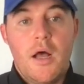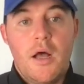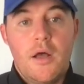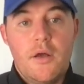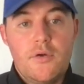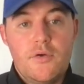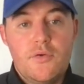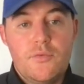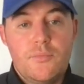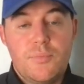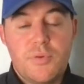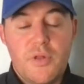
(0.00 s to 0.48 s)

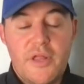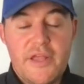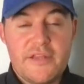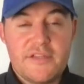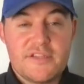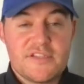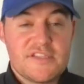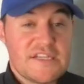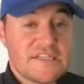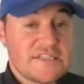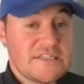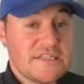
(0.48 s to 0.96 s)
who played
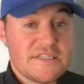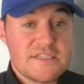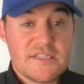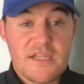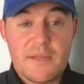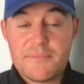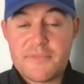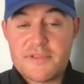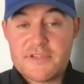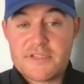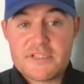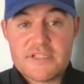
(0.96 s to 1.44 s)

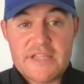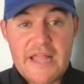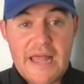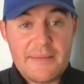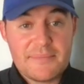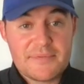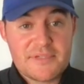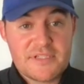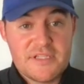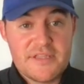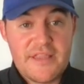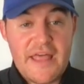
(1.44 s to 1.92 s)
60-something
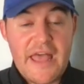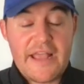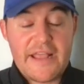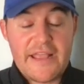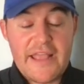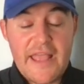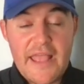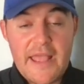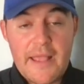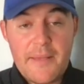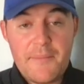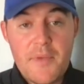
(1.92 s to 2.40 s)
snaps in that
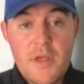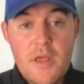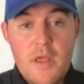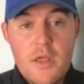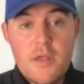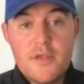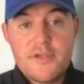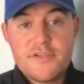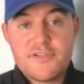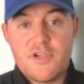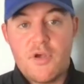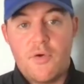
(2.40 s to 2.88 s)
game.
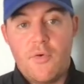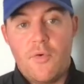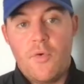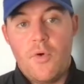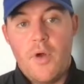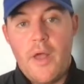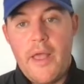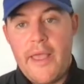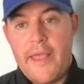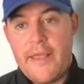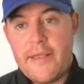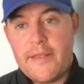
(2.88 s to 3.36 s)

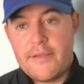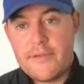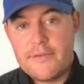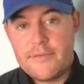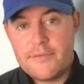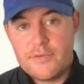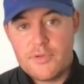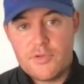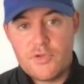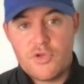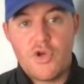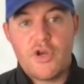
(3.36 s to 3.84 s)
So a
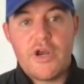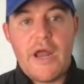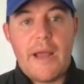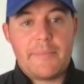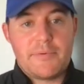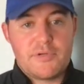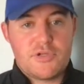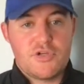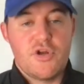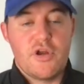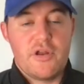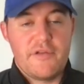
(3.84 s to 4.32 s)
good
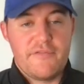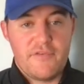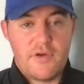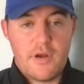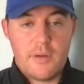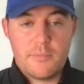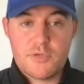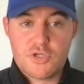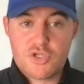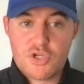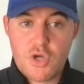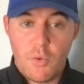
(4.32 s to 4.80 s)
opportunity for
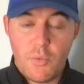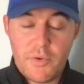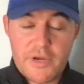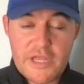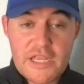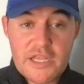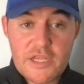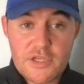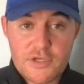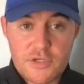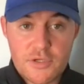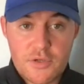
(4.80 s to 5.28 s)
him to show what
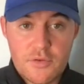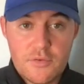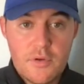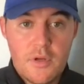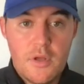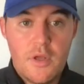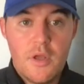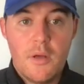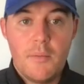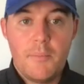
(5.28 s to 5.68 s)
he could do.